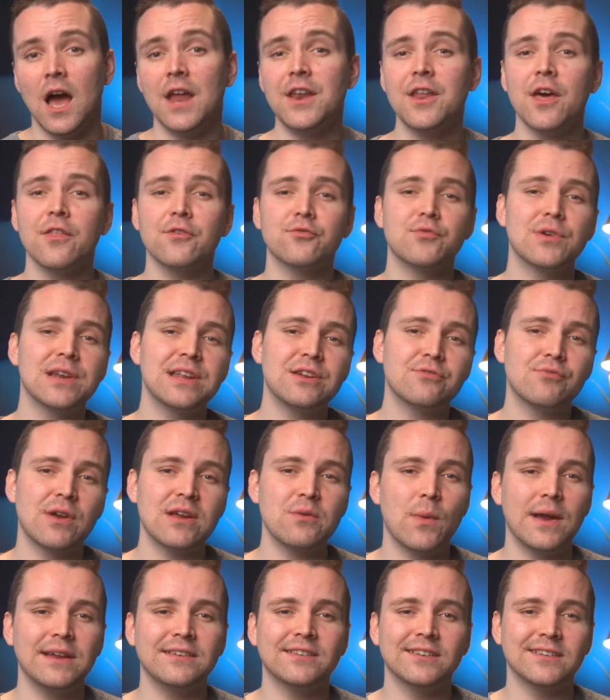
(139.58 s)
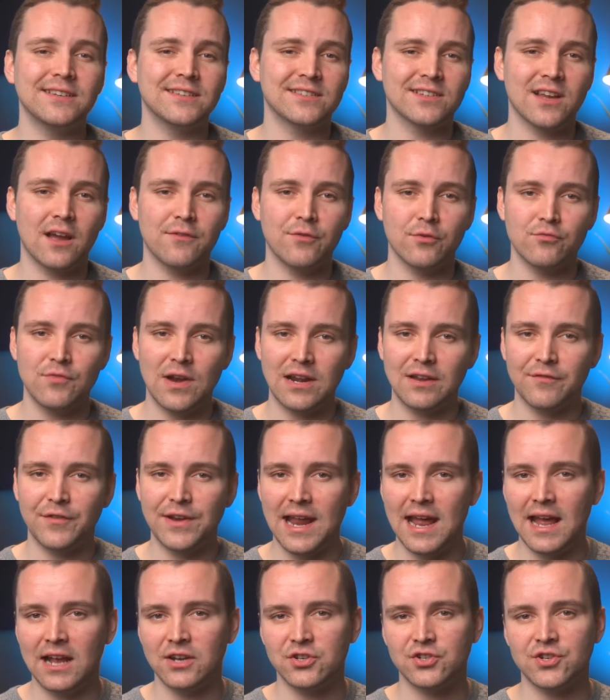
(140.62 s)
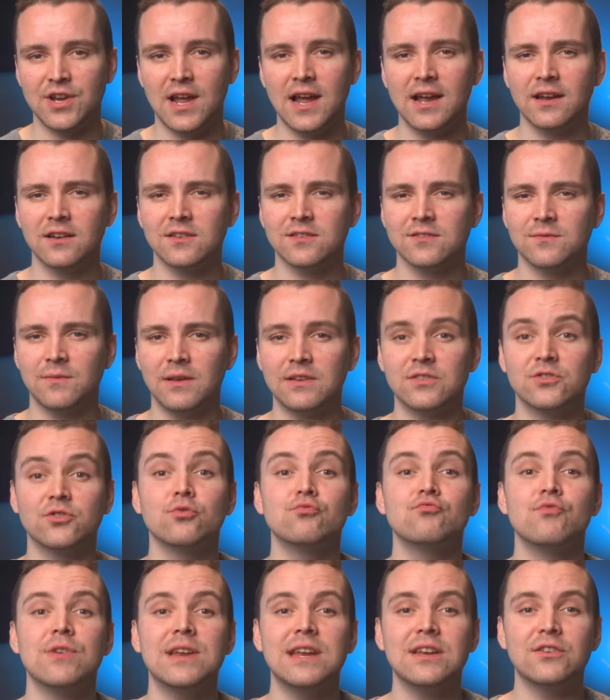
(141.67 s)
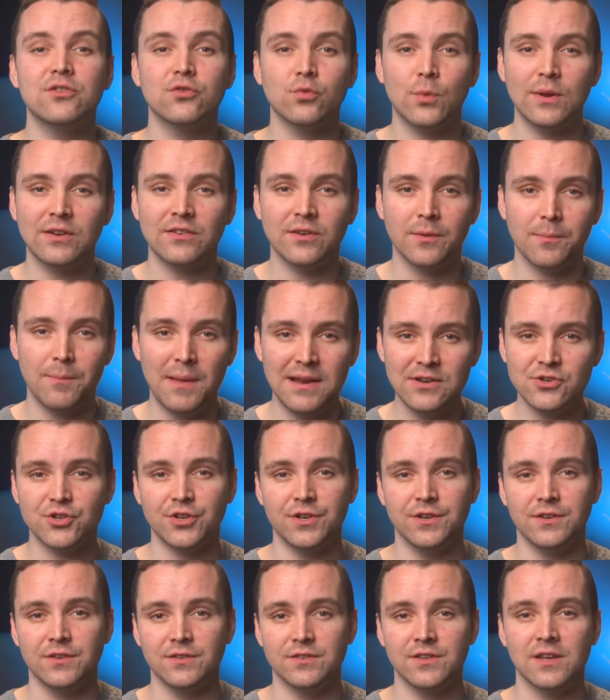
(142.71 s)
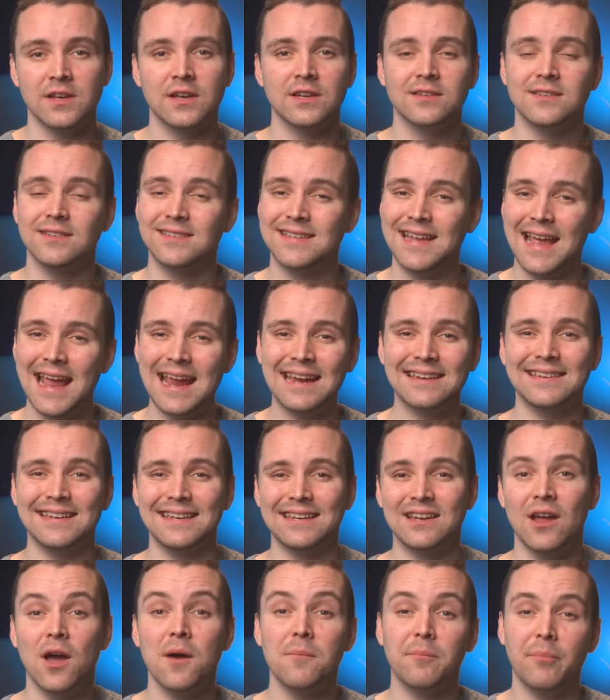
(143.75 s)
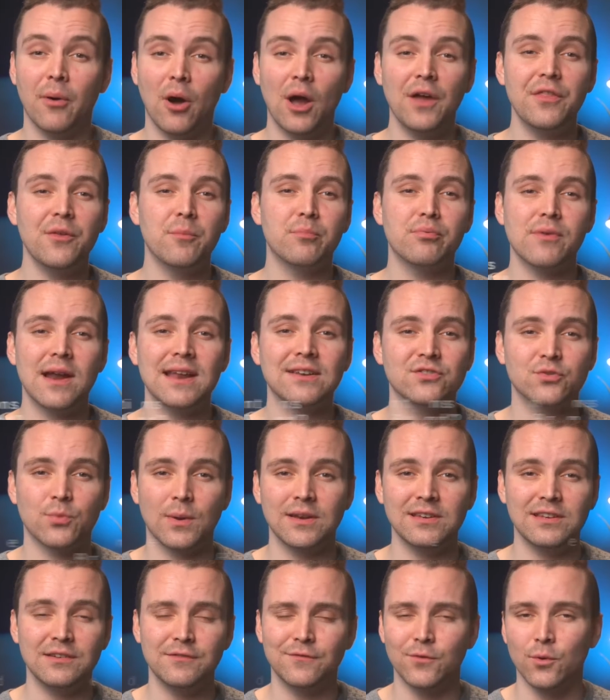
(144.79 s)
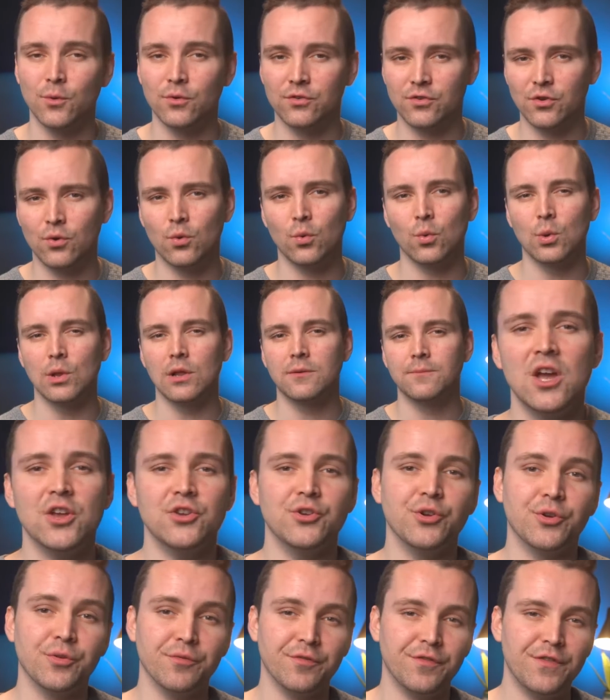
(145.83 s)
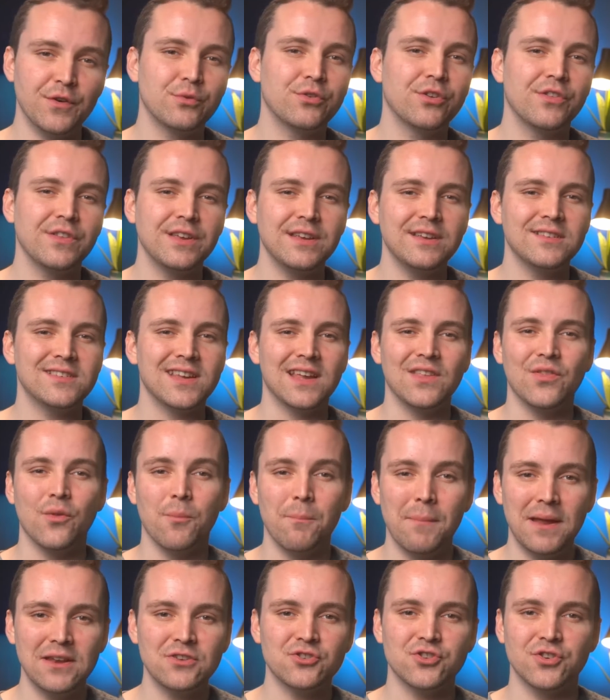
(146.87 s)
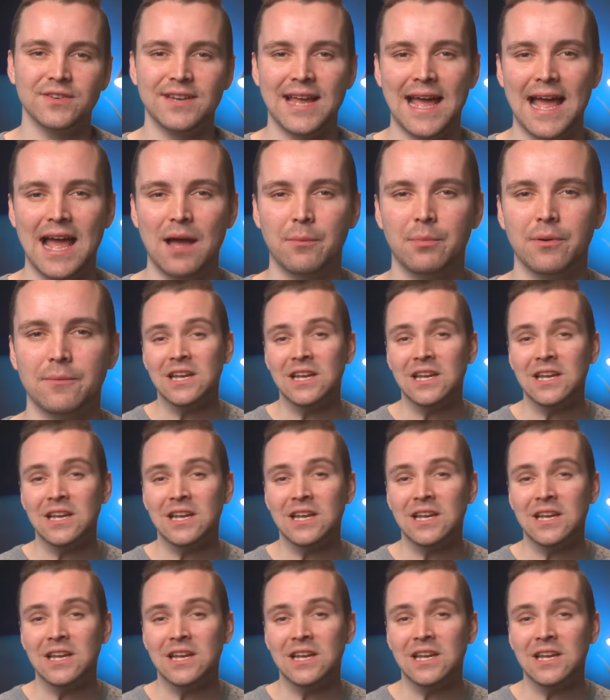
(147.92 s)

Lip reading: Another really great way to discover relevant hashtags is to read Twitter mentions detected by the Brand24 tool. You can filter these in the Mention tab.